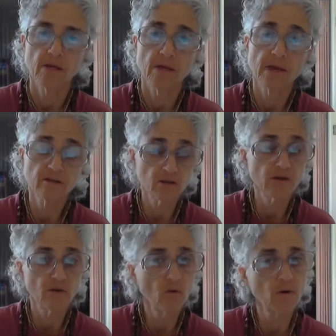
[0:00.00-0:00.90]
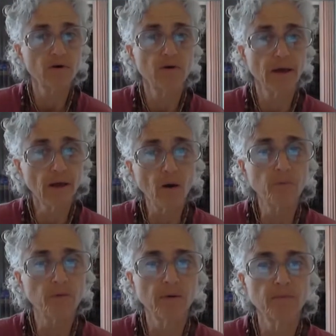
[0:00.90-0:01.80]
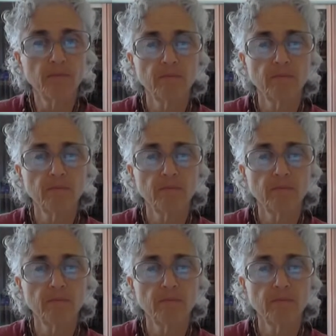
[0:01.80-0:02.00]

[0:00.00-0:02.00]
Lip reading: actually in order to help them,